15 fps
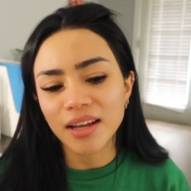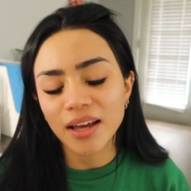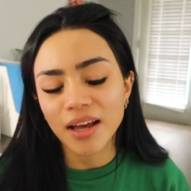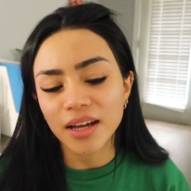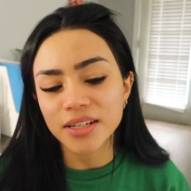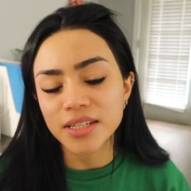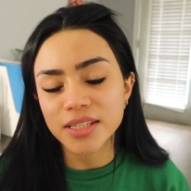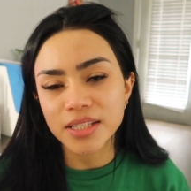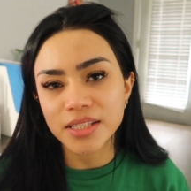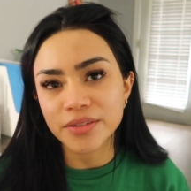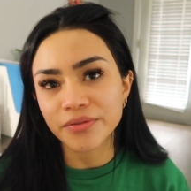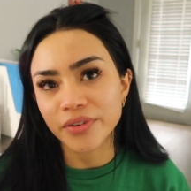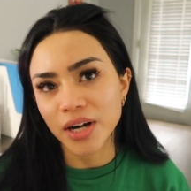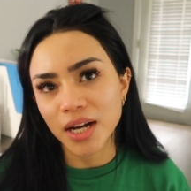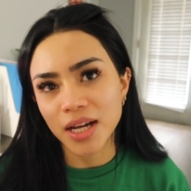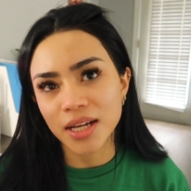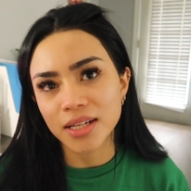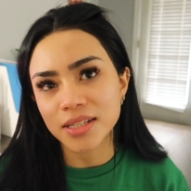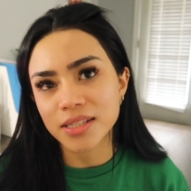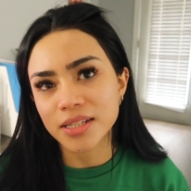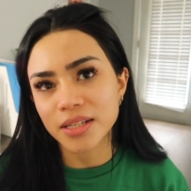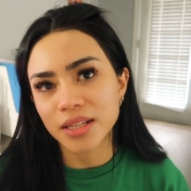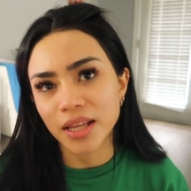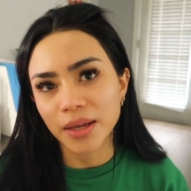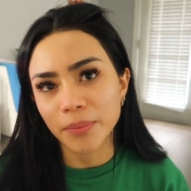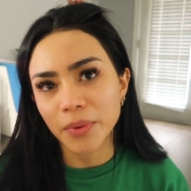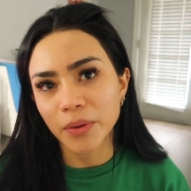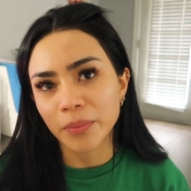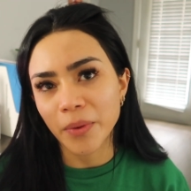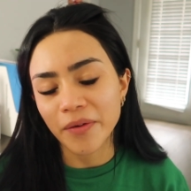Got to see some friends and like
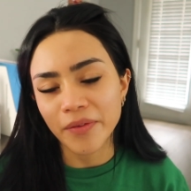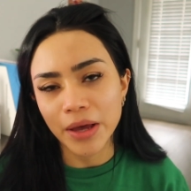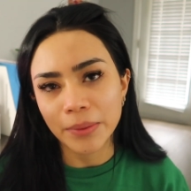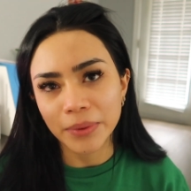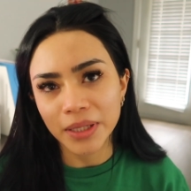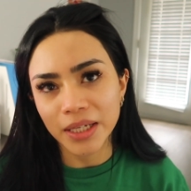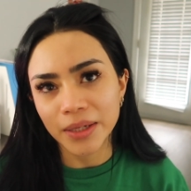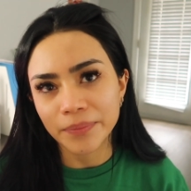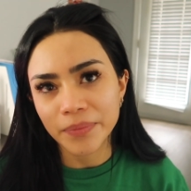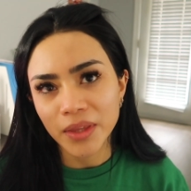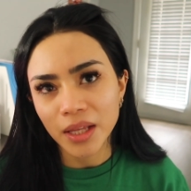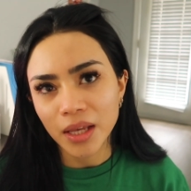be with my family.